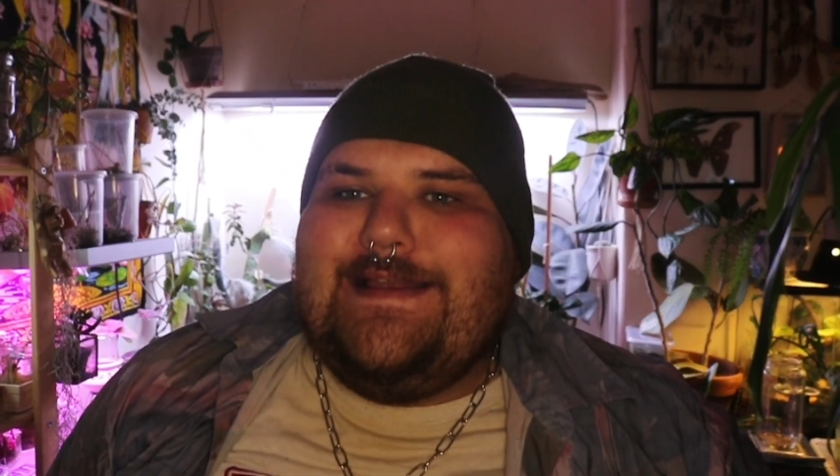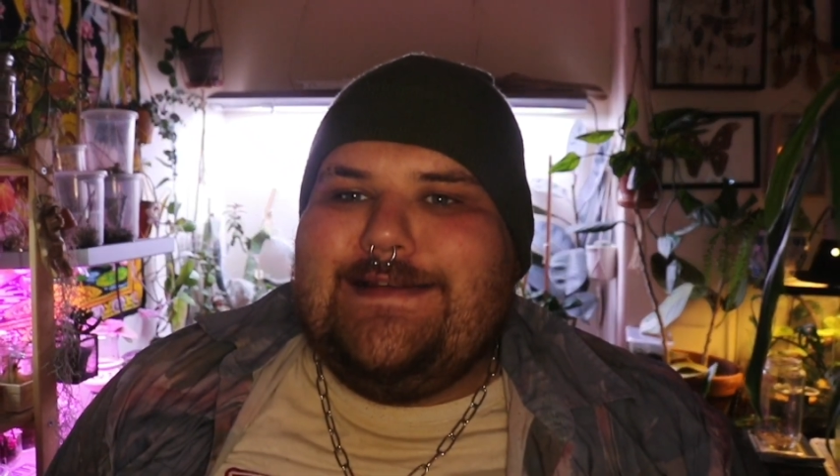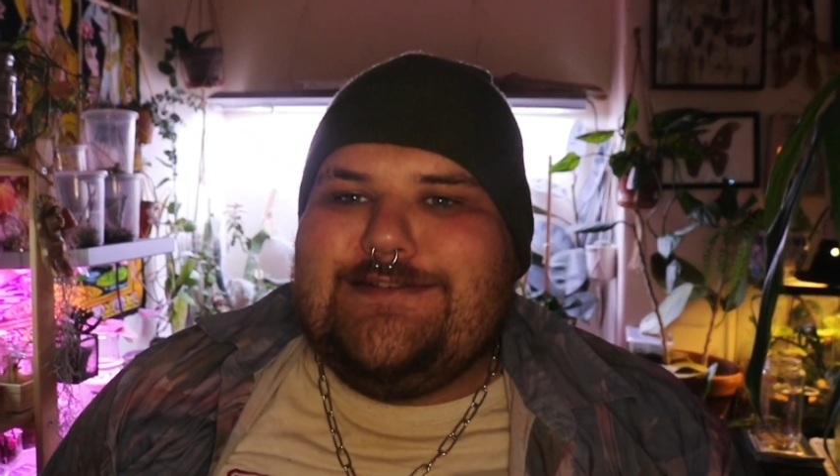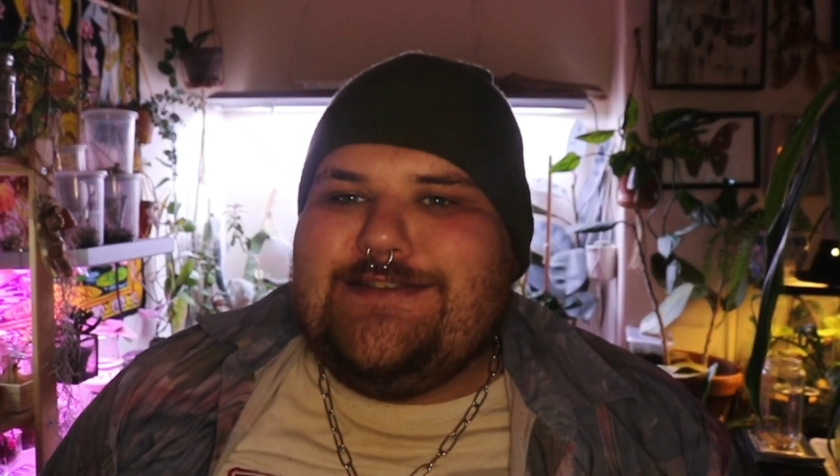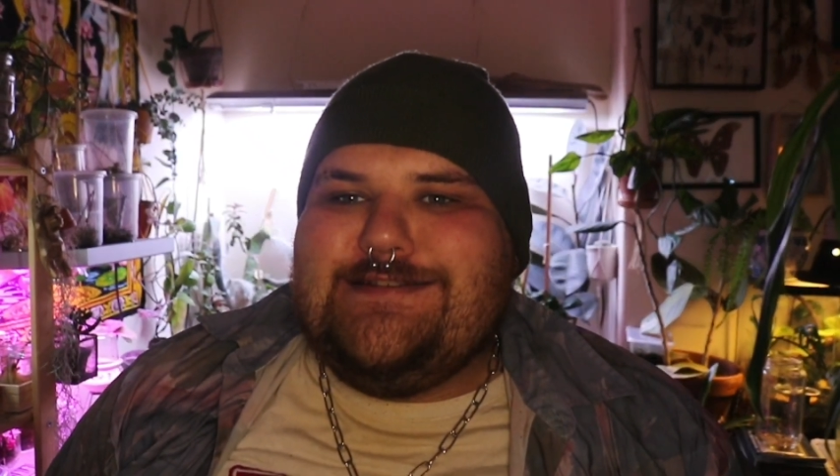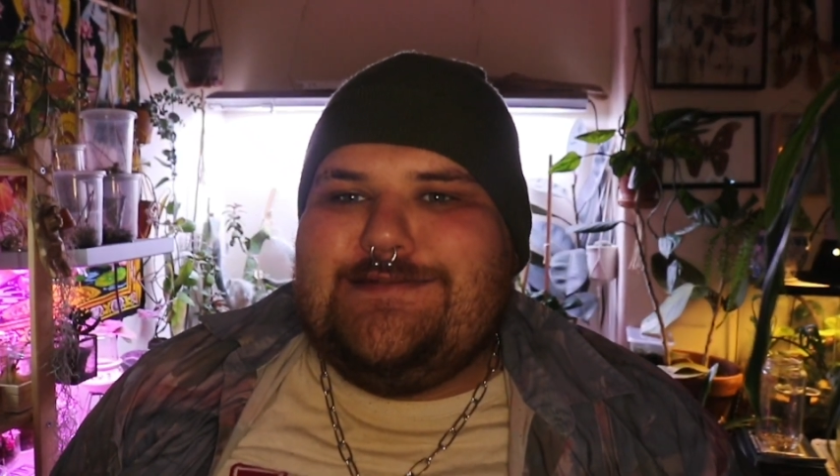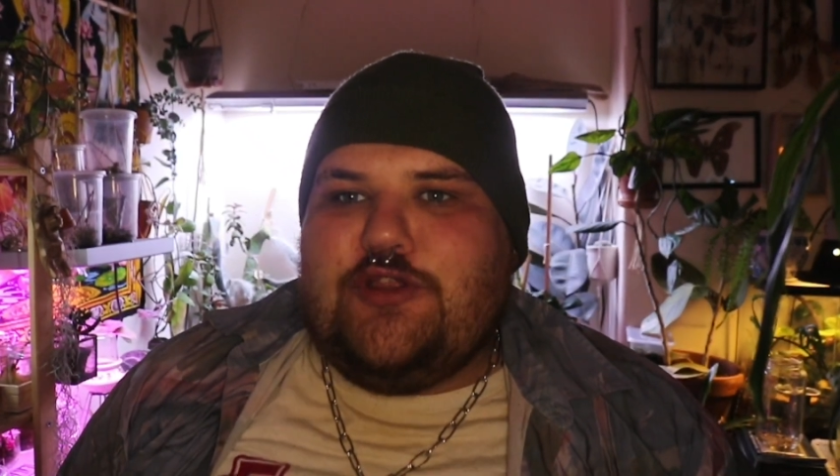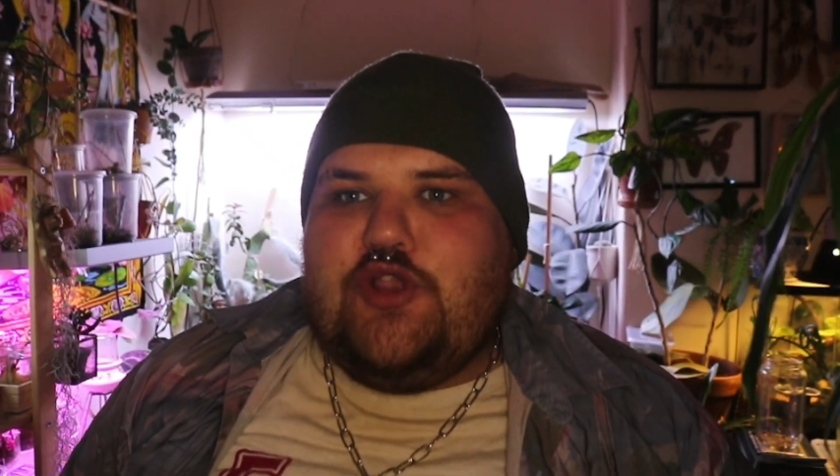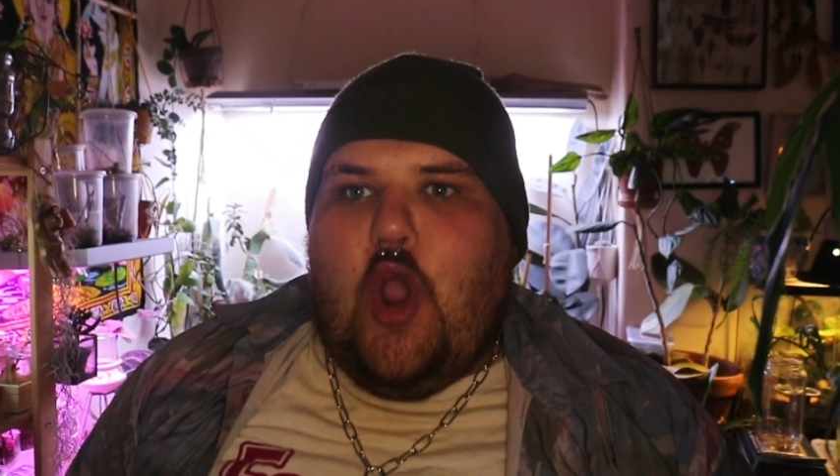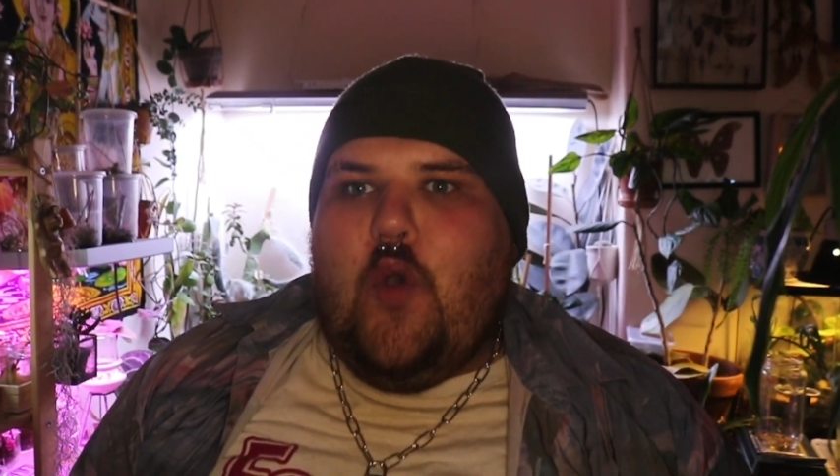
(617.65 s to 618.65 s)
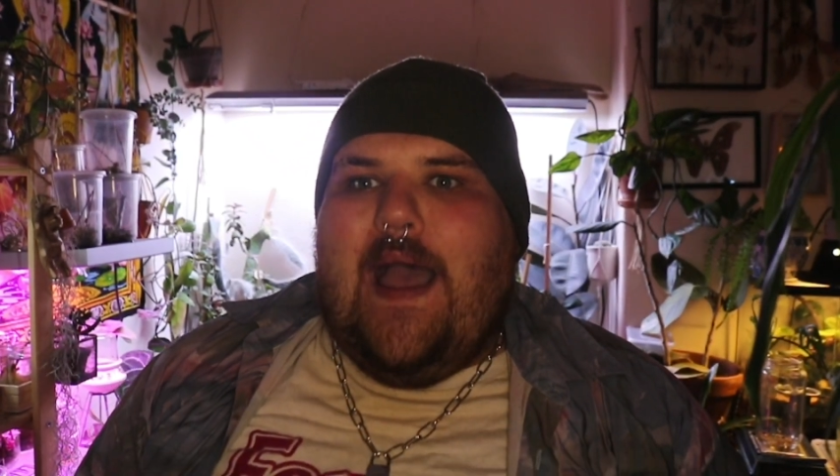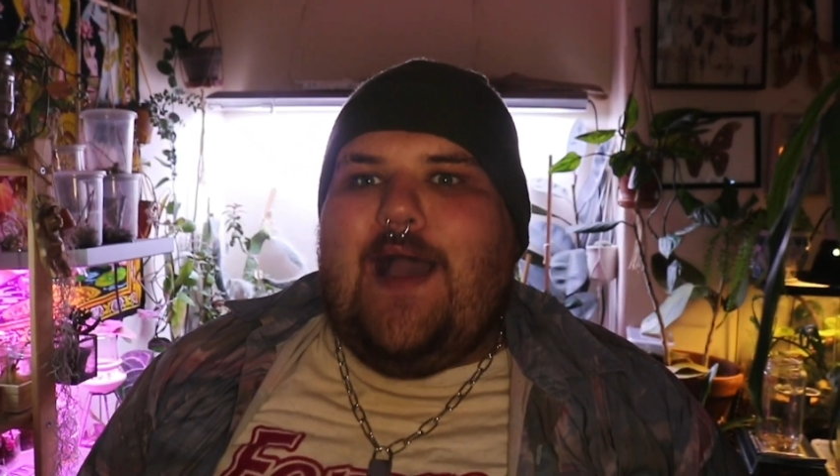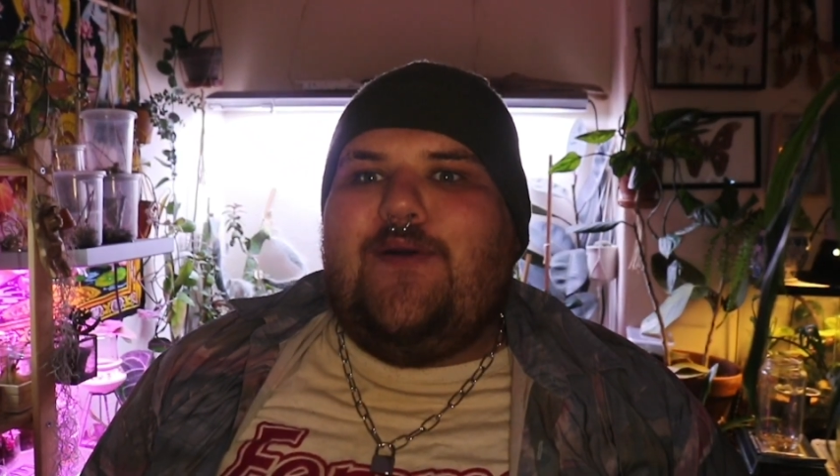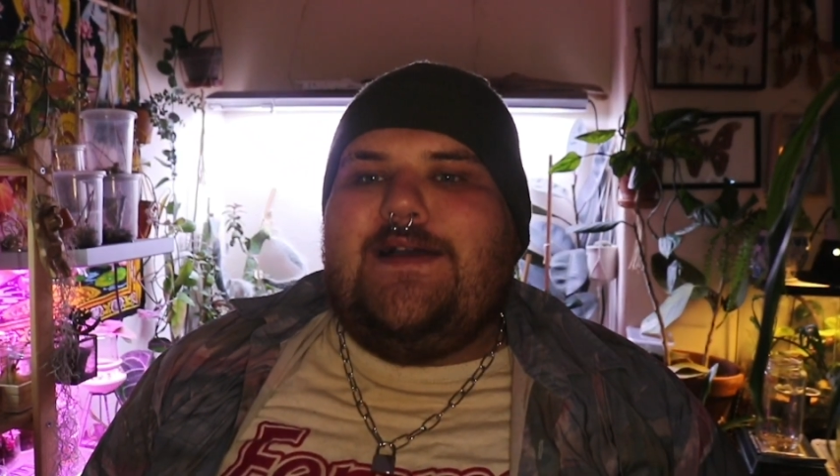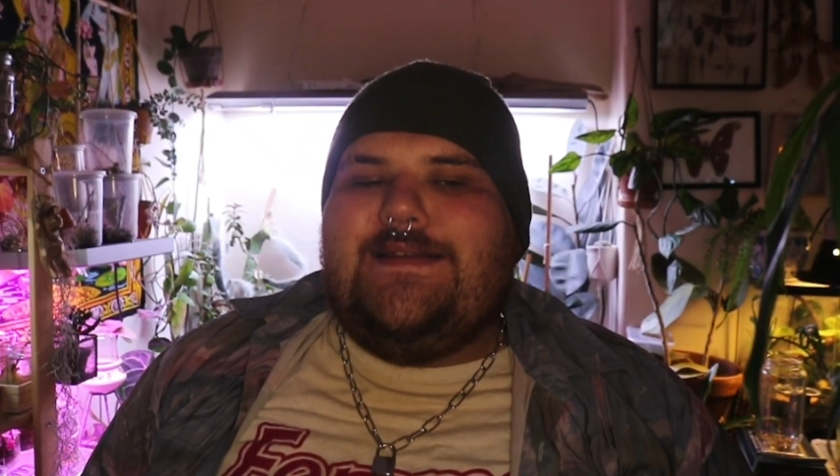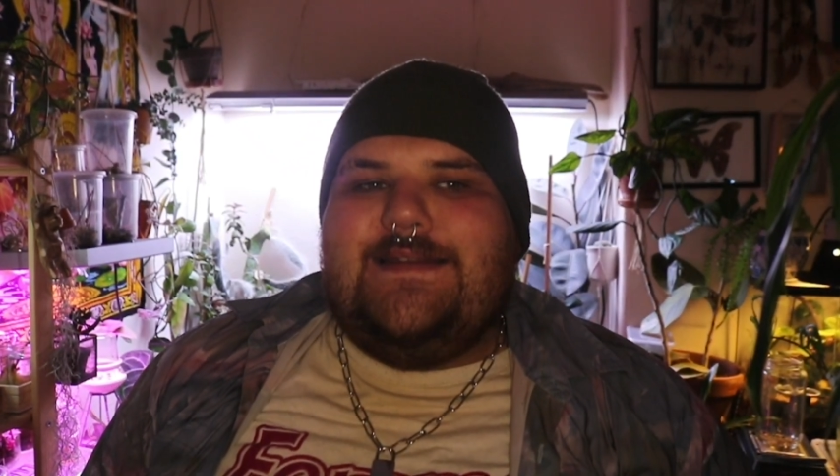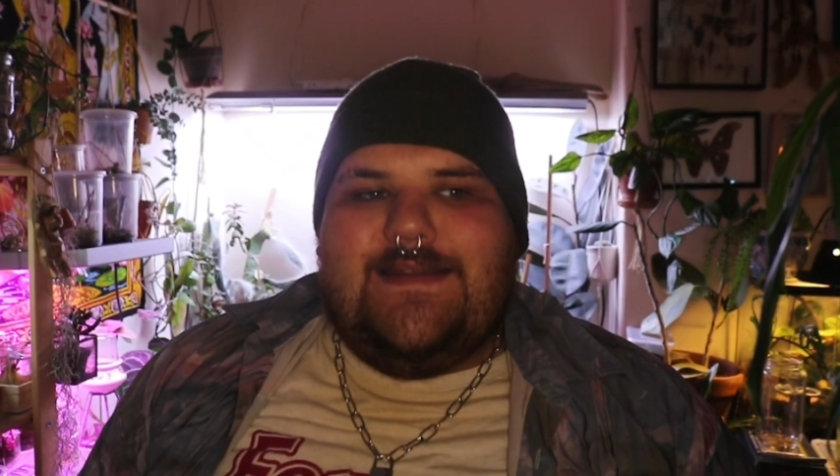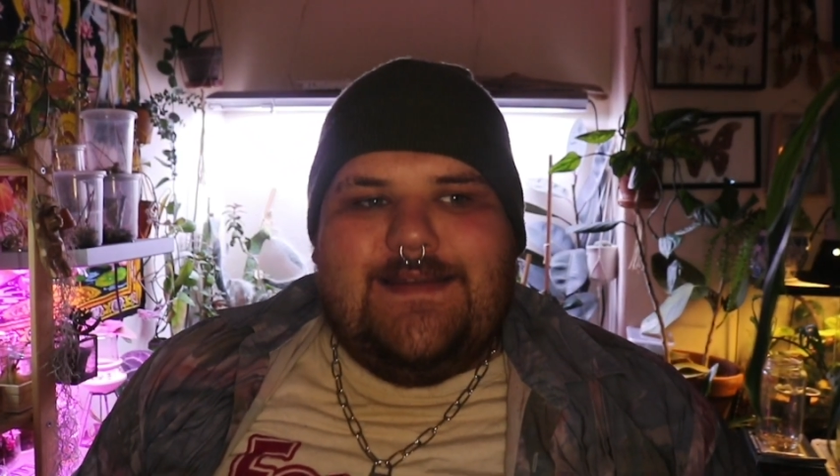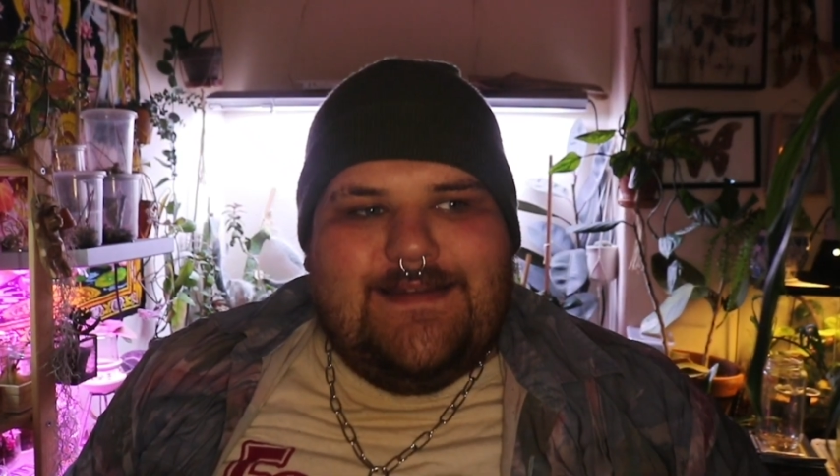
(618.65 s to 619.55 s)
and just go out and